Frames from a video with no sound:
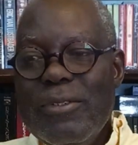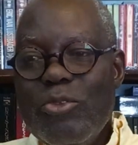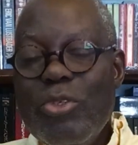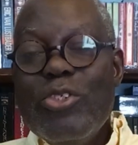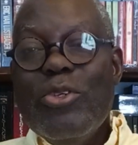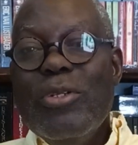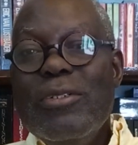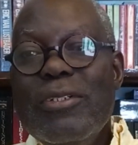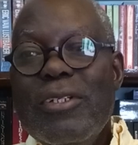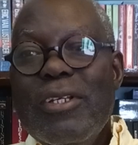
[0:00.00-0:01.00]
switched
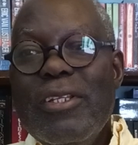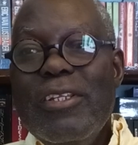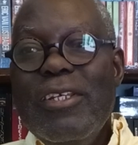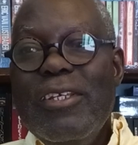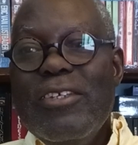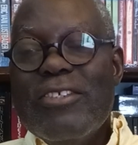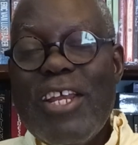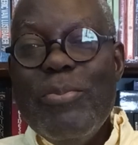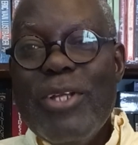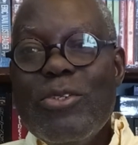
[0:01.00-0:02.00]
on the
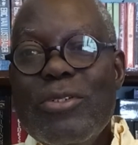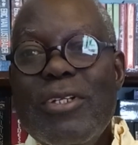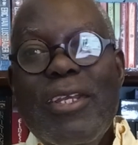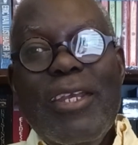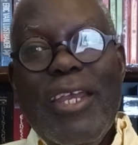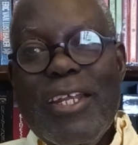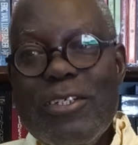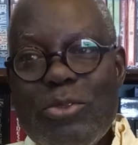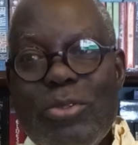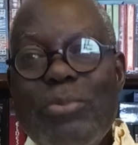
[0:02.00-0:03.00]
start button,
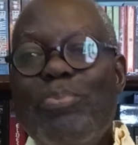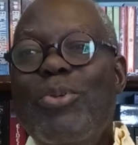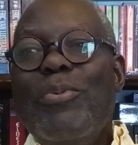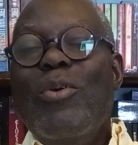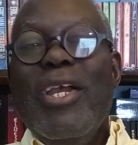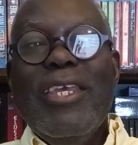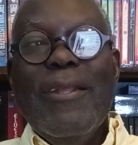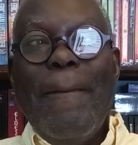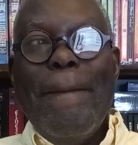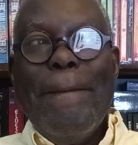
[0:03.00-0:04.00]
and people working.